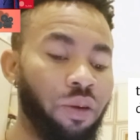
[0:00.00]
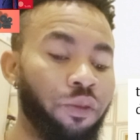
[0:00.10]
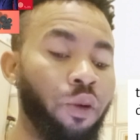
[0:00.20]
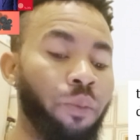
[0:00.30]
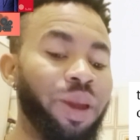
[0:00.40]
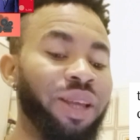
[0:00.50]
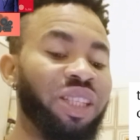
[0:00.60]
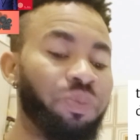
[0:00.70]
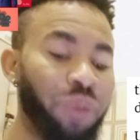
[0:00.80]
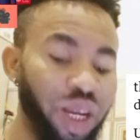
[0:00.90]
from a
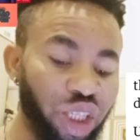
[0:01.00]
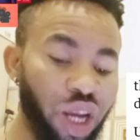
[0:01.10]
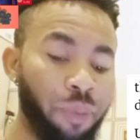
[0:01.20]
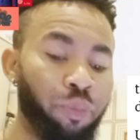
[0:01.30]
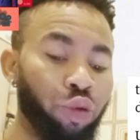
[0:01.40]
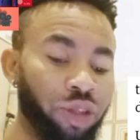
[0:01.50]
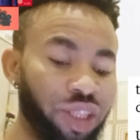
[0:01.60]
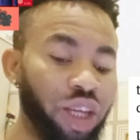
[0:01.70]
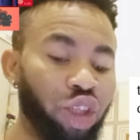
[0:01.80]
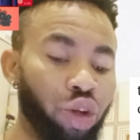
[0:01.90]
special
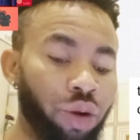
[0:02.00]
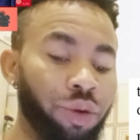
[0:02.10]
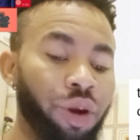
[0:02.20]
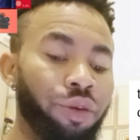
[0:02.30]
protection